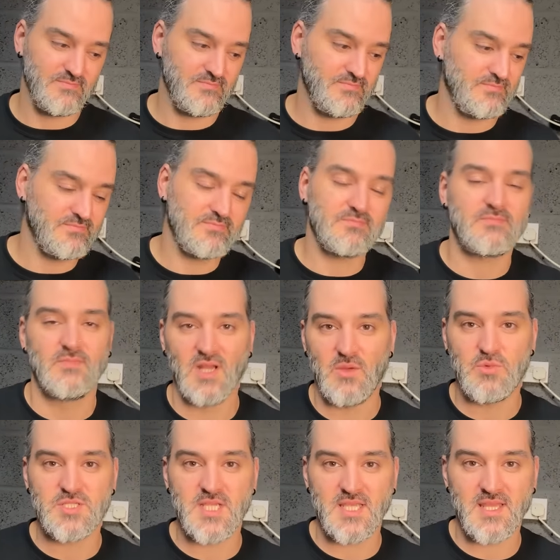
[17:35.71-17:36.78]
And
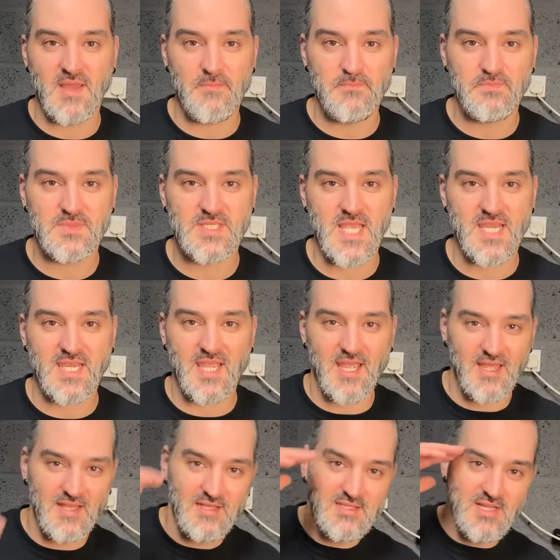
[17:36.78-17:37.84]
we'll see you then. Take
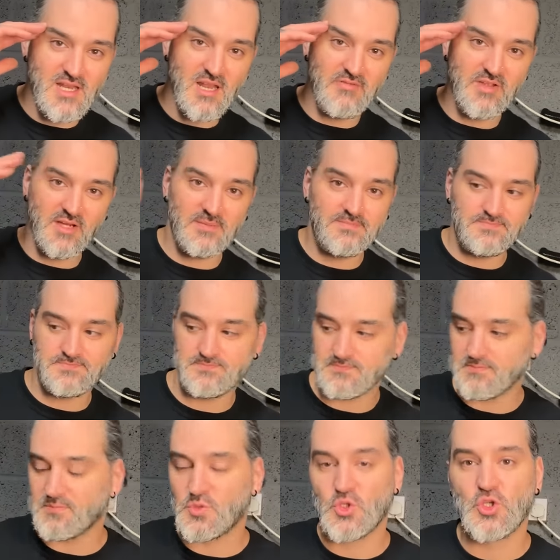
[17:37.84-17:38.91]
care. Love you.
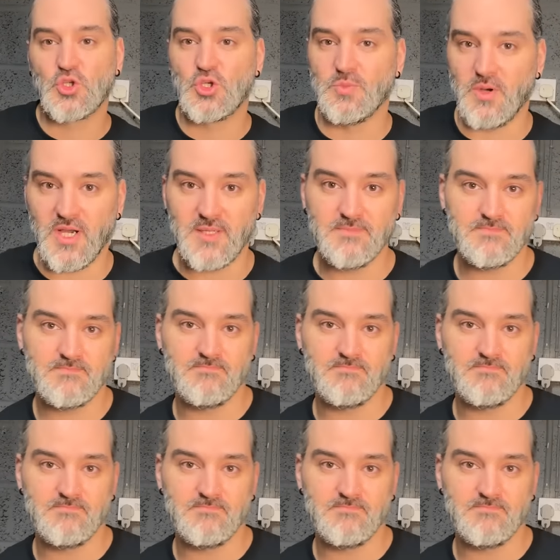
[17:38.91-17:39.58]
Goodbye.